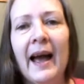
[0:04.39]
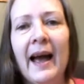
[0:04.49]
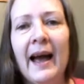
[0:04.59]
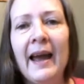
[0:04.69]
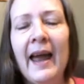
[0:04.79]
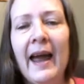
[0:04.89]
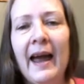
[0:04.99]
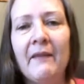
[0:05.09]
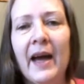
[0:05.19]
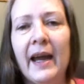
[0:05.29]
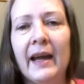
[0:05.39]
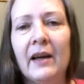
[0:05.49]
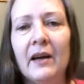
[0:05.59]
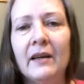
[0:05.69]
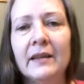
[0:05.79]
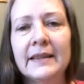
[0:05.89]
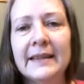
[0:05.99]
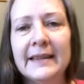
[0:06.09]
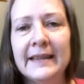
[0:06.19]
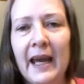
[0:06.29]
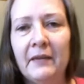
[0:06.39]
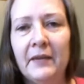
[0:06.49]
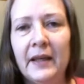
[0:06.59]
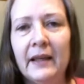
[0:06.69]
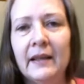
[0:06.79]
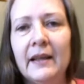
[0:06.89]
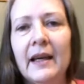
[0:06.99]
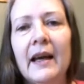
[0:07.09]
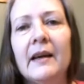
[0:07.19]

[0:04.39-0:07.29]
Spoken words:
I have a cost-saving